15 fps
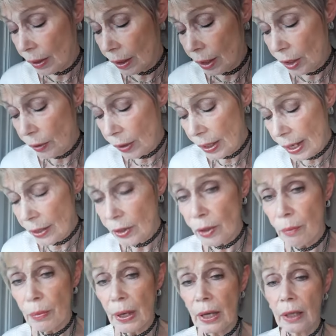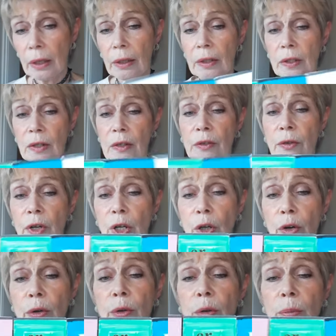you can end up by, this is a very
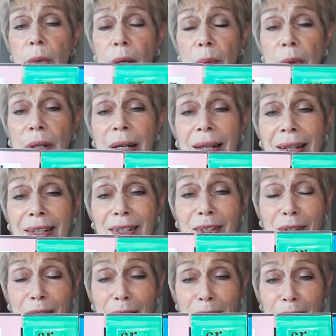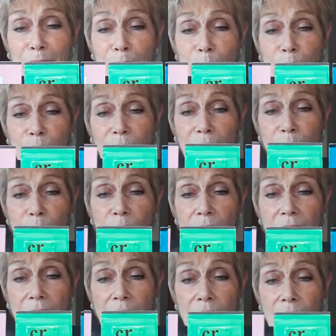crude mind, but this is an example of how you can
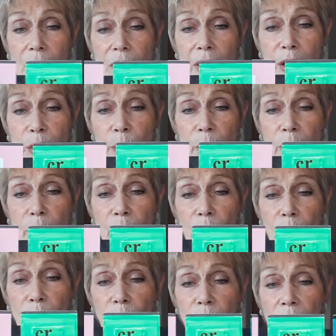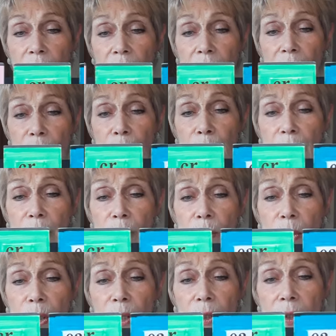get to the stage where you can look at a bigger
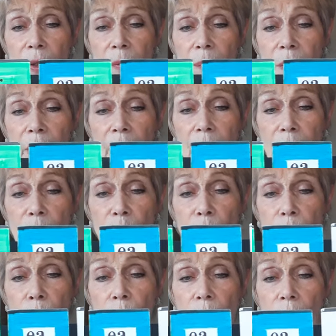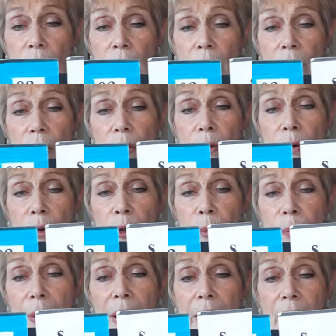word and spot all the
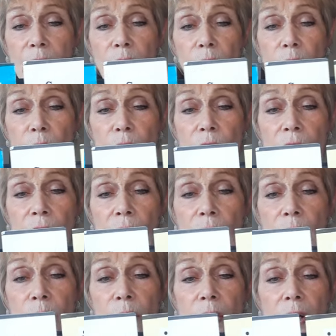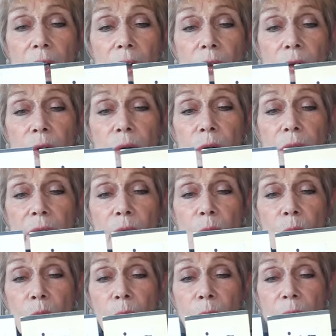pack knowledge running through that
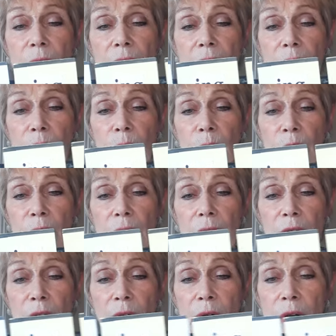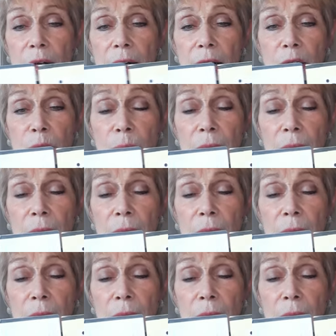one particular word, and you can, like,